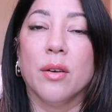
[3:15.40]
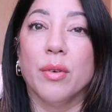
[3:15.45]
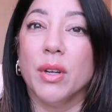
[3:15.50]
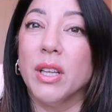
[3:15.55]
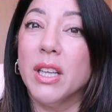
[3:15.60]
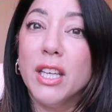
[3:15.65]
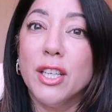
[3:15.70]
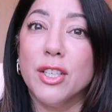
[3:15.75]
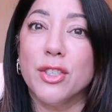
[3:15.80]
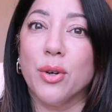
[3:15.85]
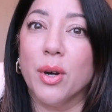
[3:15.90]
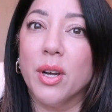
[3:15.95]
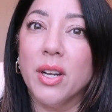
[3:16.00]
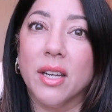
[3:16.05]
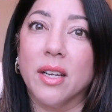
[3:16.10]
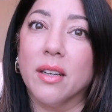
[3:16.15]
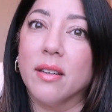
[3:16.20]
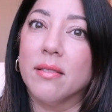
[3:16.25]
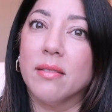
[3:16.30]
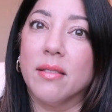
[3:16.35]
really enjoyed
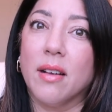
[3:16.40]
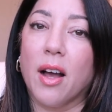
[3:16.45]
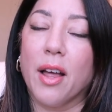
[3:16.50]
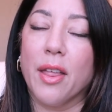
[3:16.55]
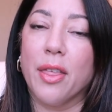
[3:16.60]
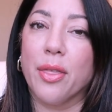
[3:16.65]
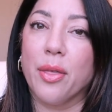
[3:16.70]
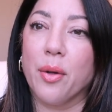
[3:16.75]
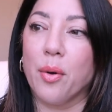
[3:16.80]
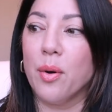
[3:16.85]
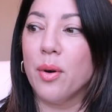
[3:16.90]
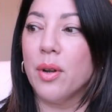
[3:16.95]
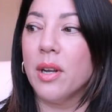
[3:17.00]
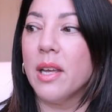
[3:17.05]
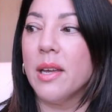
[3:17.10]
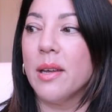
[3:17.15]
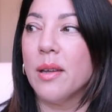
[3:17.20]
it. I thought